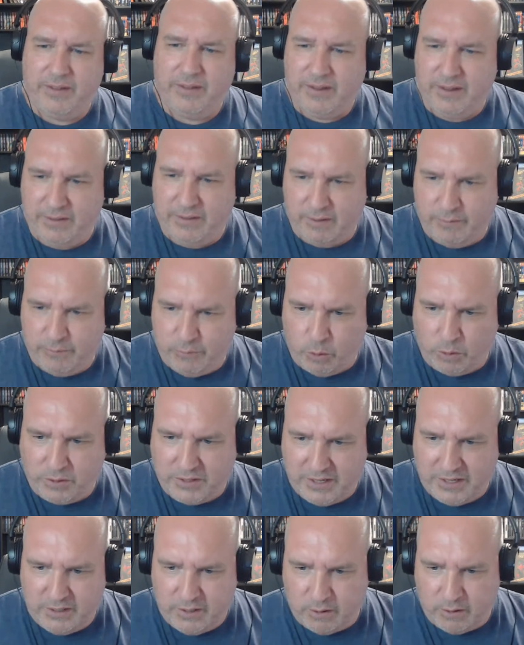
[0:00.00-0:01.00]
and then
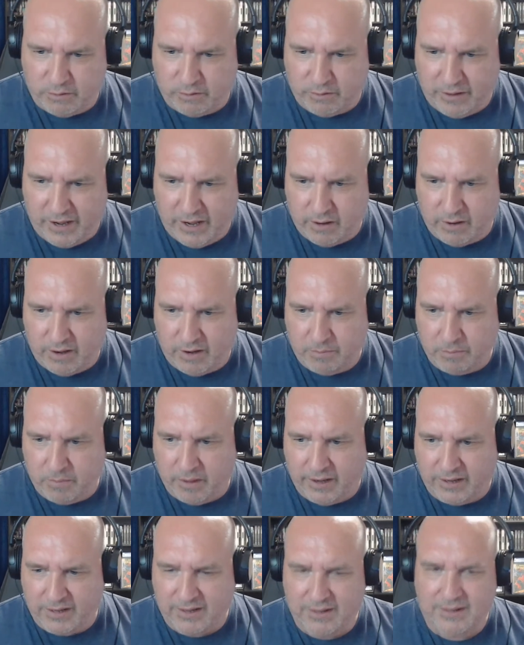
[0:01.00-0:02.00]
14 years later, him
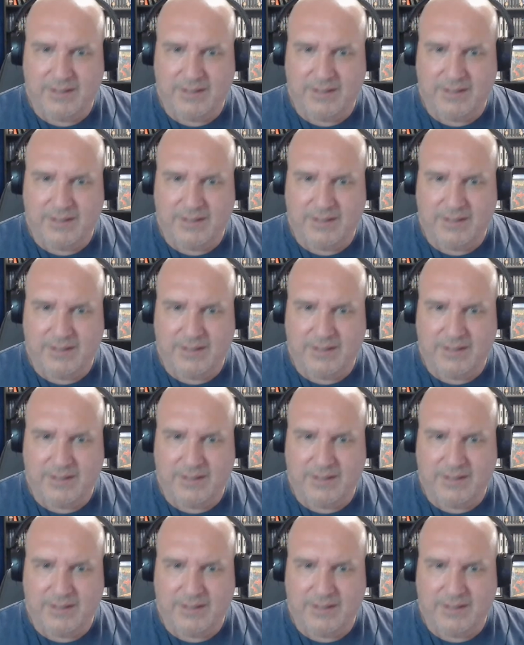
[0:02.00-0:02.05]
like,